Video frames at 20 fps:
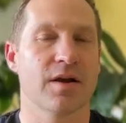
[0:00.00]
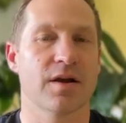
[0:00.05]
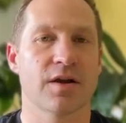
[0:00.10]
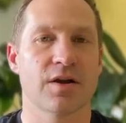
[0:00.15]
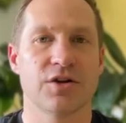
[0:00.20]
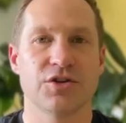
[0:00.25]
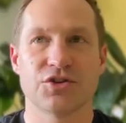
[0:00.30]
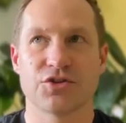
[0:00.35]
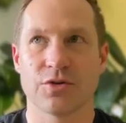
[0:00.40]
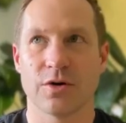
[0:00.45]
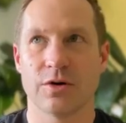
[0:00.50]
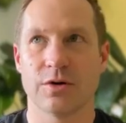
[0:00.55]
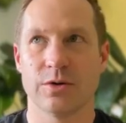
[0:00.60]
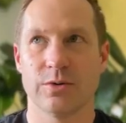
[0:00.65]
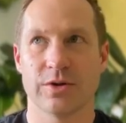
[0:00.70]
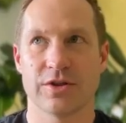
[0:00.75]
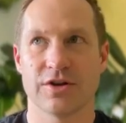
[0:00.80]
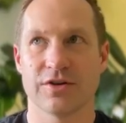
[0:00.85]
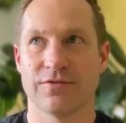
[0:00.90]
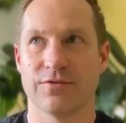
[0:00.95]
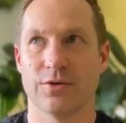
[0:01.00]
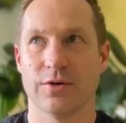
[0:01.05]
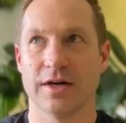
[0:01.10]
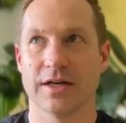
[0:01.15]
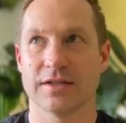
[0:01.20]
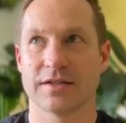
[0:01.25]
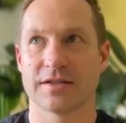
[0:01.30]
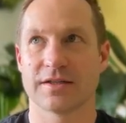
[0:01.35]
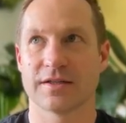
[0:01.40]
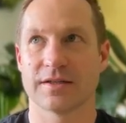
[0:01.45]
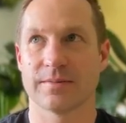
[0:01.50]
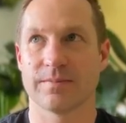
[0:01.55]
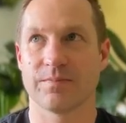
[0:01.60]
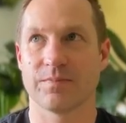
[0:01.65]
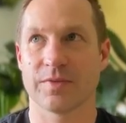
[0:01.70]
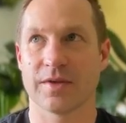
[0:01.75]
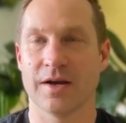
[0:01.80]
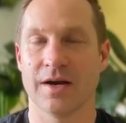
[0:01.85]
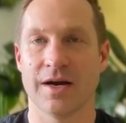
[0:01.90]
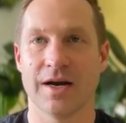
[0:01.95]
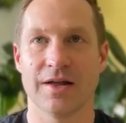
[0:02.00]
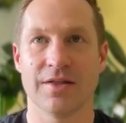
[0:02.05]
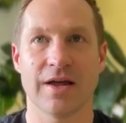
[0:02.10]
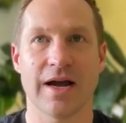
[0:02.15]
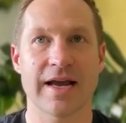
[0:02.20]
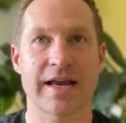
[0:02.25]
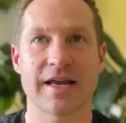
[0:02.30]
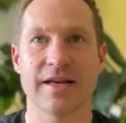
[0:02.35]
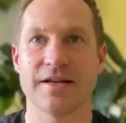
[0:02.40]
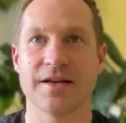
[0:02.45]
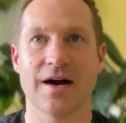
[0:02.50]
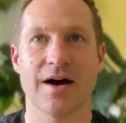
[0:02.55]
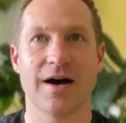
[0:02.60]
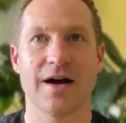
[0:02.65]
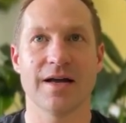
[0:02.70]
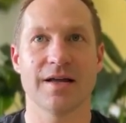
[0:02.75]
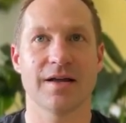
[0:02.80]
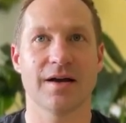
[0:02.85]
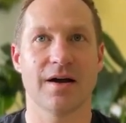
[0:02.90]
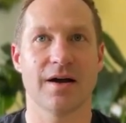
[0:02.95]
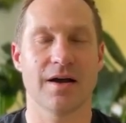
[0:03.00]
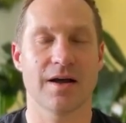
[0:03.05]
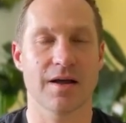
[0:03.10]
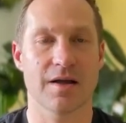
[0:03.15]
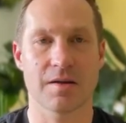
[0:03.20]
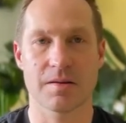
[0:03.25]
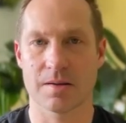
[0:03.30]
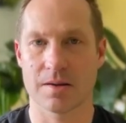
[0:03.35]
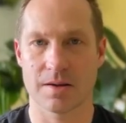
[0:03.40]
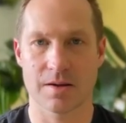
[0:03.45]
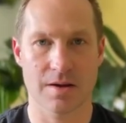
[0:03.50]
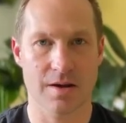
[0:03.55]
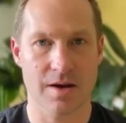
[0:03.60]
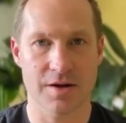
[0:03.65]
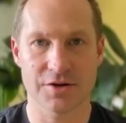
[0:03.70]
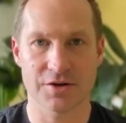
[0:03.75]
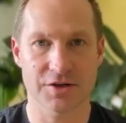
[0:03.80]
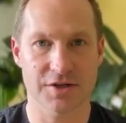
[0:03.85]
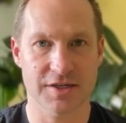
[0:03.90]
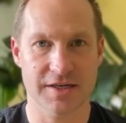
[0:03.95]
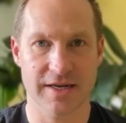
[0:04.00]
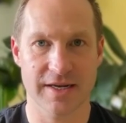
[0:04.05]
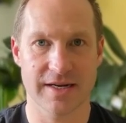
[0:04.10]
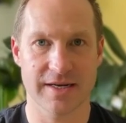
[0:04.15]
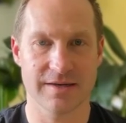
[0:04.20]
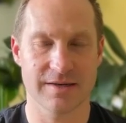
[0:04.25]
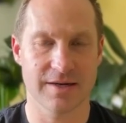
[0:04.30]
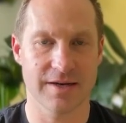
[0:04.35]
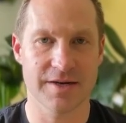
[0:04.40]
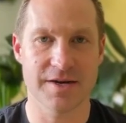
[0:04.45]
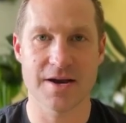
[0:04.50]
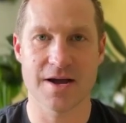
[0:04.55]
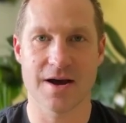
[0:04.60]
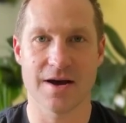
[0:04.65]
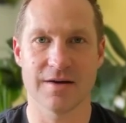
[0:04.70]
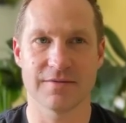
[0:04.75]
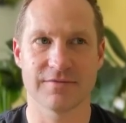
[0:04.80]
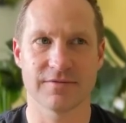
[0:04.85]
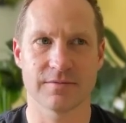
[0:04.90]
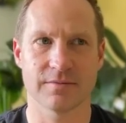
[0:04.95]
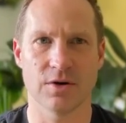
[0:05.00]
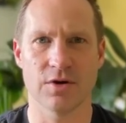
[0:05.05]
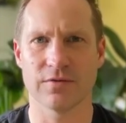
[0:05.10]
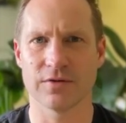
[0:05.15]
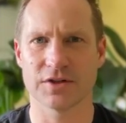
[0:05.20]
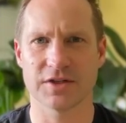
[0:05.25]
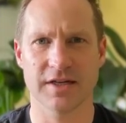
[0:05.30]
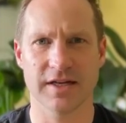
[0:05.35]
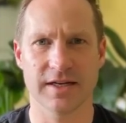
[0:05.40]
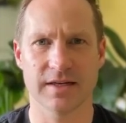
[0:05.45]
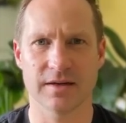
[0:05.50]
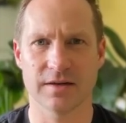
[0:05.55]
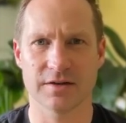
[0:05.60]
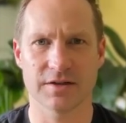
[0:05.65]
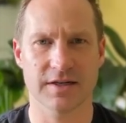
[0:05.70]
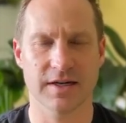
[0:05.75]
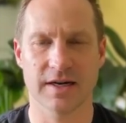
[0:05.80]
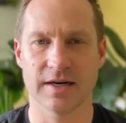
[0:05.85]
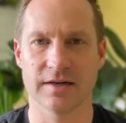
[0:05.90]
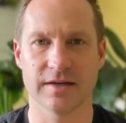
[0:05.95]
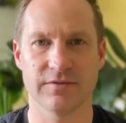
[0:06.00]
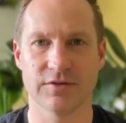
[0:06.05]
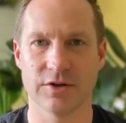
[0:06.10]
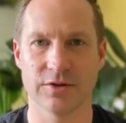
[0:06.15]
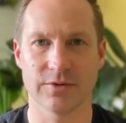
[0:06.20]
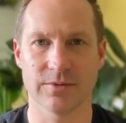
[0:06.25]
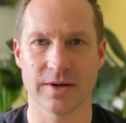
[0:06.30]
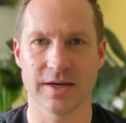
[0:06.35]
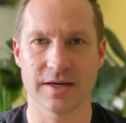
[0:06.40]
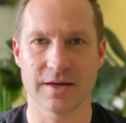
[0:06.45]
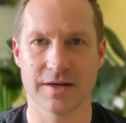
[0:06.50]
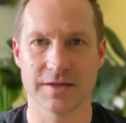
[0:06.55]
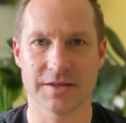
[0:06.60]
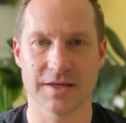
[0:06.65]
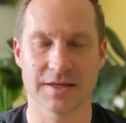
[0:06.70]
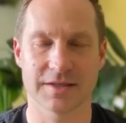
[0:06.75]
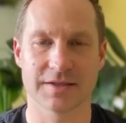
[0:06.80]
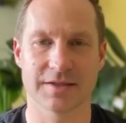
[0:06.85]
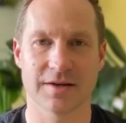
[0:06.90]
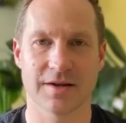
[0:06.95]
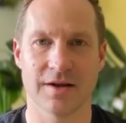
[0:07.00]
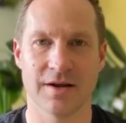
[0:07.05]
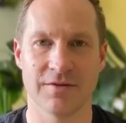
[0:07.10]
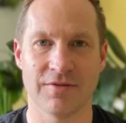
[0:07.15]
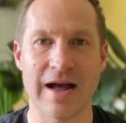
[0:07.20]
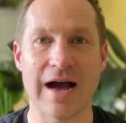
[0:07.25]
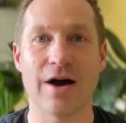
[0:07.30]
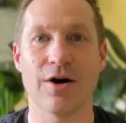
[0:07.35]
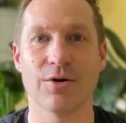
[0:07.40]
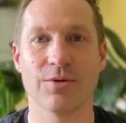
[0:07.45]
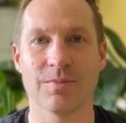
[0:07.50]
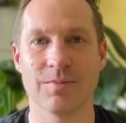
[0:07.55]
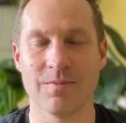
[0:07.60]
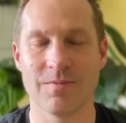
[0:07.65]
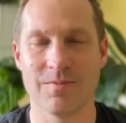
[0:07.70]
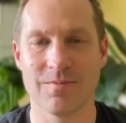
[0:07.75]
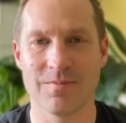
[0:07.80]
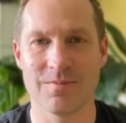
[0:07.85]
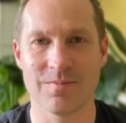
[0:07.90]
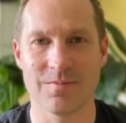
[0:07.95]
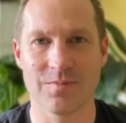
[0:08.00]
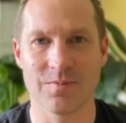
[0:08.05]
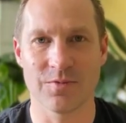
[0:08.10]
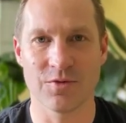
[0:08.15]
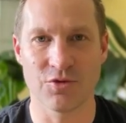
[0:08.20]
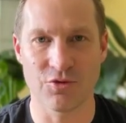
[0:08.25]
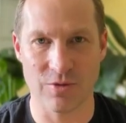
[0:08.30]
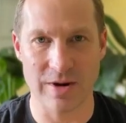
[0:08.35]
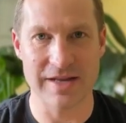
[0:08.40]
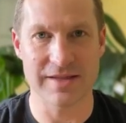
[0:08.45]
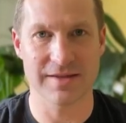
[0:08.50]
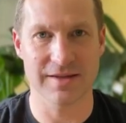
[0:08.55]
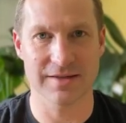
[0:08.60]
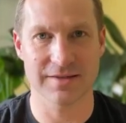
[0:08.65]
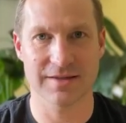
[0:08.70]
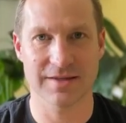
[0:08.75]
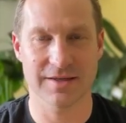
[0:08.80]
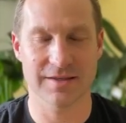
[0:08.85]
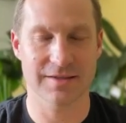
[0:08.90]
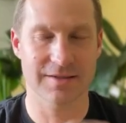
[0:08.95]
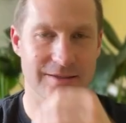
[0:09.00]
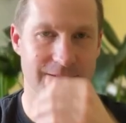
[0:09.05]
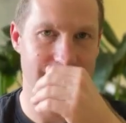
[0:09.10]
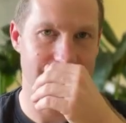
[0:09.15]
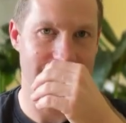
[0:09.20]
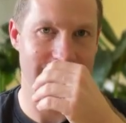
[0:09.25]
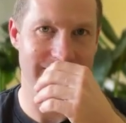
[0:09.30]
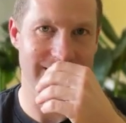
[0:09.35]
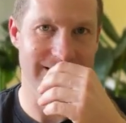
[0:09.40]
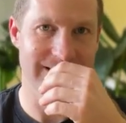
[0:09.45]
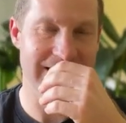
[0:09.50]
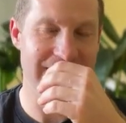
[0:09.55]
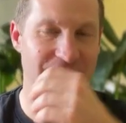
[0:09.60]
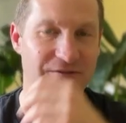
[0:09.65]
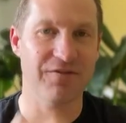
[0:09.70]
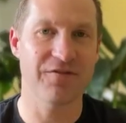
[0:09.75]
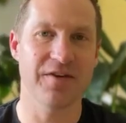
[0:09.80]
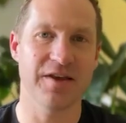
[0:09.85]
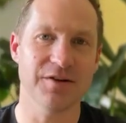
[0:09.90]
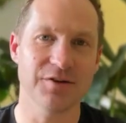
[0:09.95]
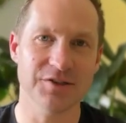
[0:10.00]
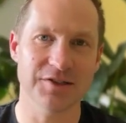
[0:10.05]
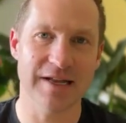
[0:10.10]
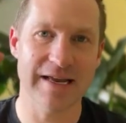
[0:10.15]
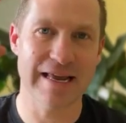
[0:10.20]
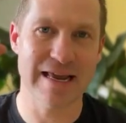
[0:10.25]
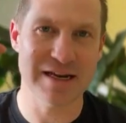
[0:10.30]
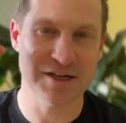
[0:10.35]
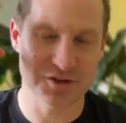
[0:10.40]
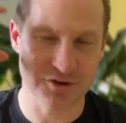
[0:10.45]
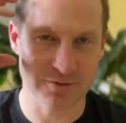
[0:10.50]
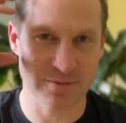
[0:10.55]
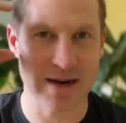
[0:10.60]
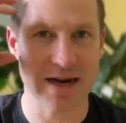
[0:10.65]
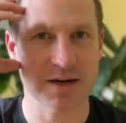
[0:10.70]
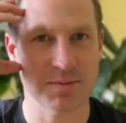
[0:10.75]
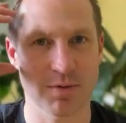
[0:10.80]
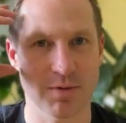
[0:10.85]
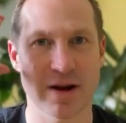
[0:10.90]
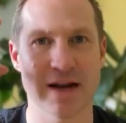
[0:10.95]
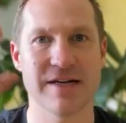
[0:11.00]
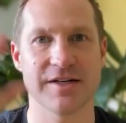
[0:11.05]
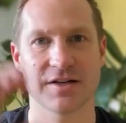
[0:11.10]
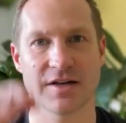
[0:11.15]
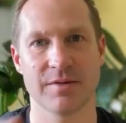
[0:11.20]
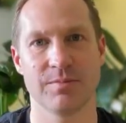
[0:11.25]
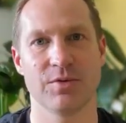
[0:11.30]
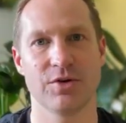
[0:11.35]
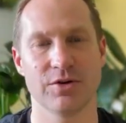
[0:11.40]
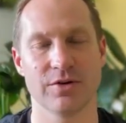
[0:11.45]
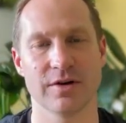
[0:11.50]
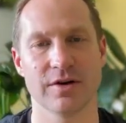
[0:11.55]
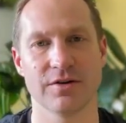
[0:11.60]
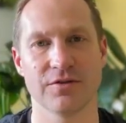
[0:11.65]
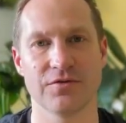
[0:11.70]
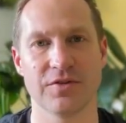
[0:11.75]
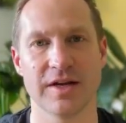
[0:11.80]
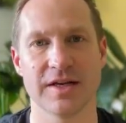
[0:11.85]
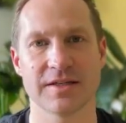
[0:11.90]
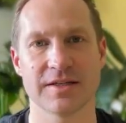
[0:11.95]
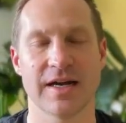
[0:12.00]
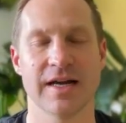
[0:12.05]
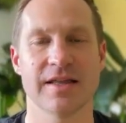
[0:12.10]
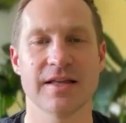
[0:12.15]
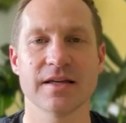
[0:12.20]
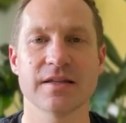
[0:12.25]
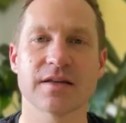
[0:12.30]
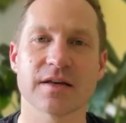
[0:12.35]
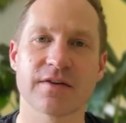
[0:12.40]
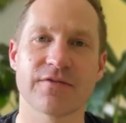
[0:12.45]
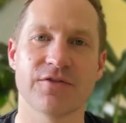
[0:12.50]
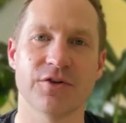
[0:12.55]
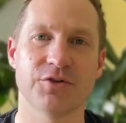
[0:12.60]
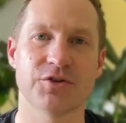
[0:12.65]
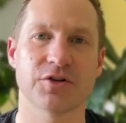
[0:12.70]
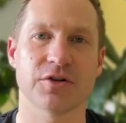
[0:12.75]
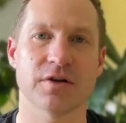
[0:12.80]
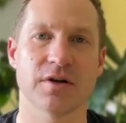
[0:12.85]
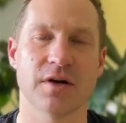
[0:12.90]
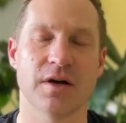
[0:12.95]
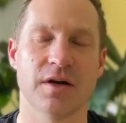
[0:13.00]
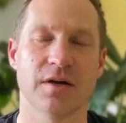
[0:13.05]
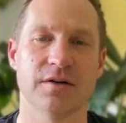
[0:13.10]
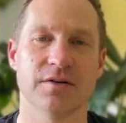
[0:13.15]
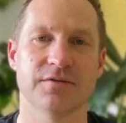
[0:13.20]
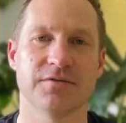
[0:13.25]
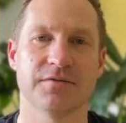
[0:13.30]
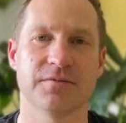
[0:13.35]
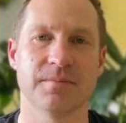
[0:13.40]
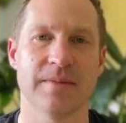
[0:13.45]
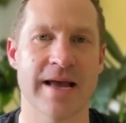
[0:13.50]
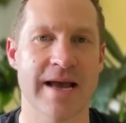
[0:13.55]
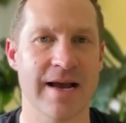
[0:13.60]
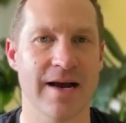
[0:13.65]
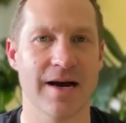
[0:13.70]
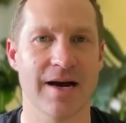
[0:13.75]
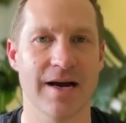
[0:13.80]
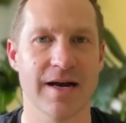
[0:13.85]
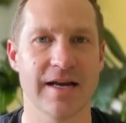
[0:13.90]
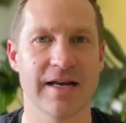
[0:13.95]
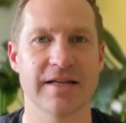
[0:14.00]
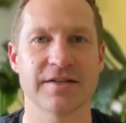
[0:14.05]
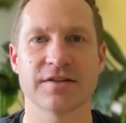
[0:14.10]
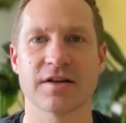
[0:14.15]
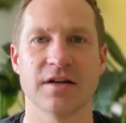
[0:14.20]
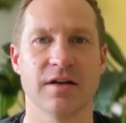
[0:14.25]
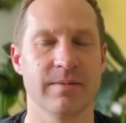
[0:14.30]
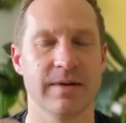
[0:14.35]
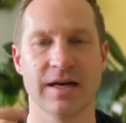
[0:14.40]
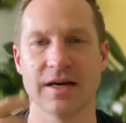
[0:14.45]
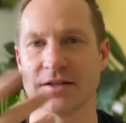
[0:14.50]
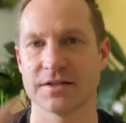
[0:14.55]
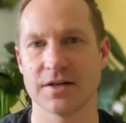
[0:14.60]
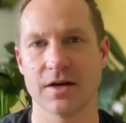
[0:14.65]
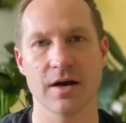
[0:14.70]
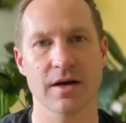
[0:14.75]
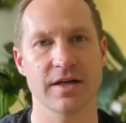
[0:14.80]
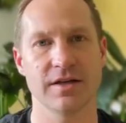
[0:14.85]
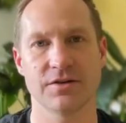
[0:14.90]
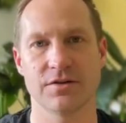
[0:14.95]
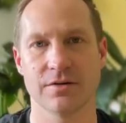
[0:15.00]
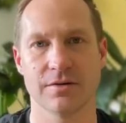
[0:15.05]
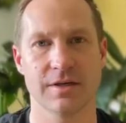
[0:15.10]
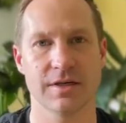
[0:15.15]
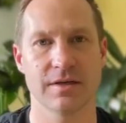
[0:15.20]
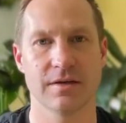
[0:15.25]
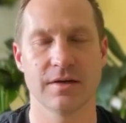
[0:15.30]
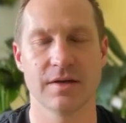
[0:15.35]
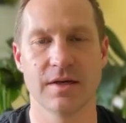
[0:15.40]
Control it with your voice. I cannot overstate, I don't even know the right context, of how great this is. It feels like a direct brain to computer interface. I think the future of AI is going to be us talking to it.